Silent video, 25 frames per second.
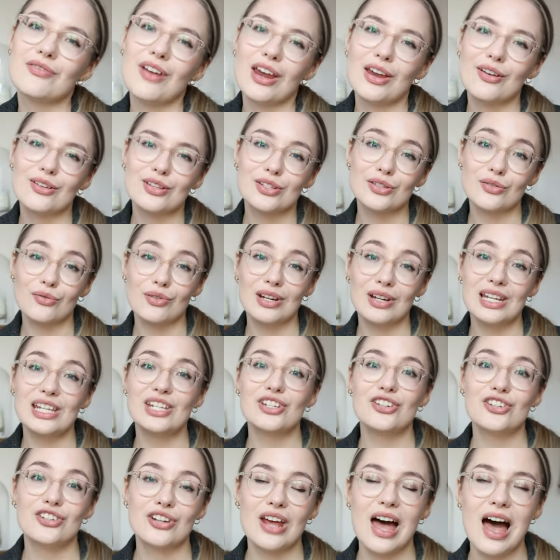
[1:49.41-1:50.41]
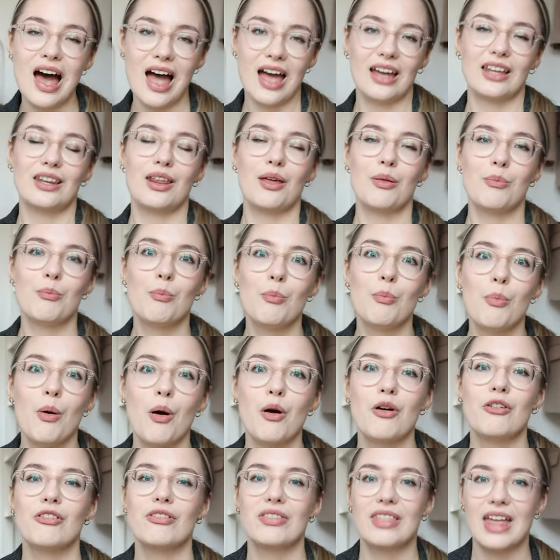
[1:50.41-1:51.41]
fragrance to really shine in
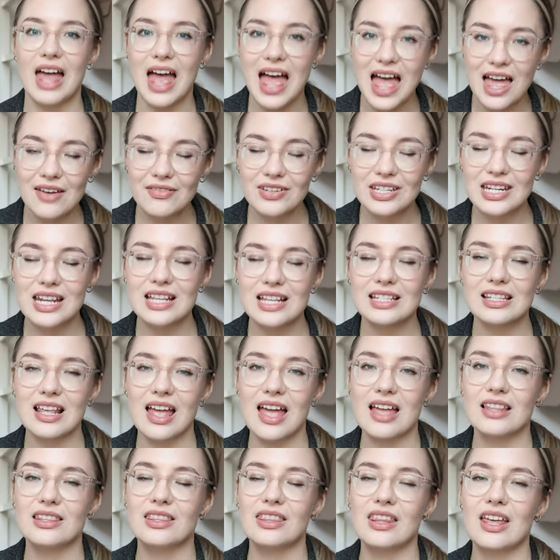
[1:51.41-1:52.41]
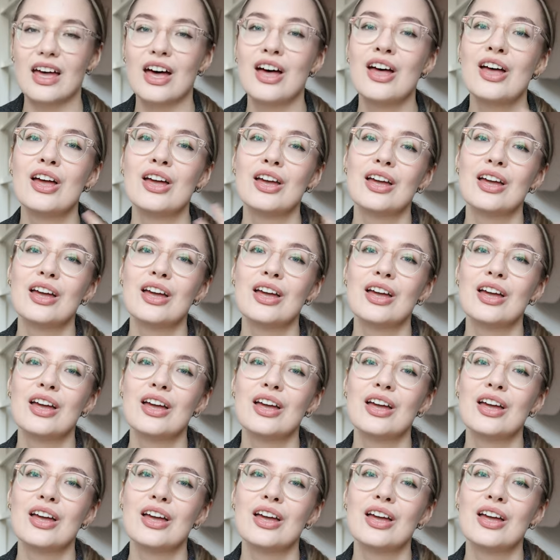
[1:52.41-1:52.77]
both the heaviness and the